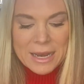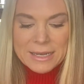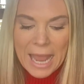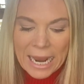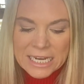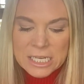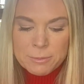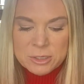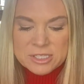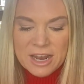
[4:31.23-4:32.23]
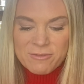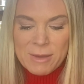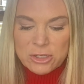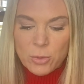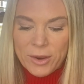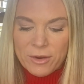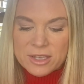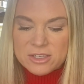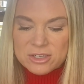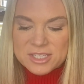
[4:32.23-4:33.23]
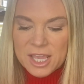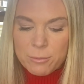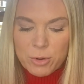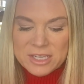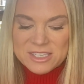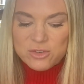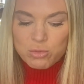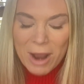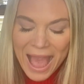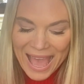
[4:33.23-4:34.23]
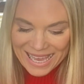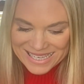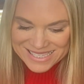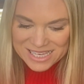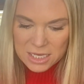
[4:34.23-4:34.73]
90% of metro areas are seeing prices rise.